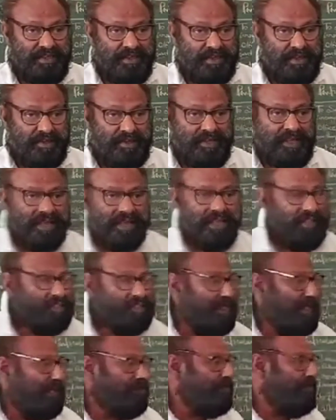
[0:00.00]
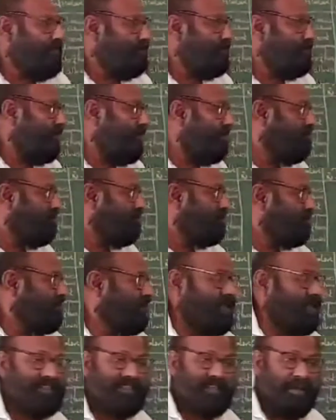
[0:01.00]
Okay, that we have done,
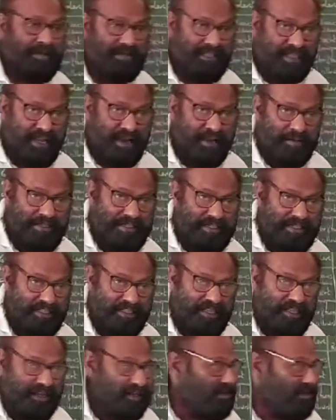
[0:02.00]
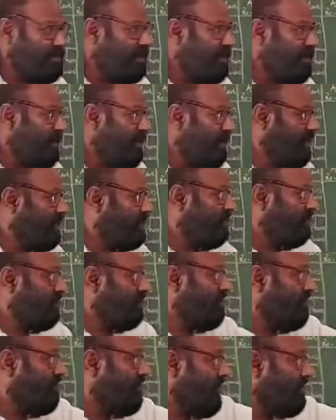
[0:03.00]
and some other liabilities are there. And in the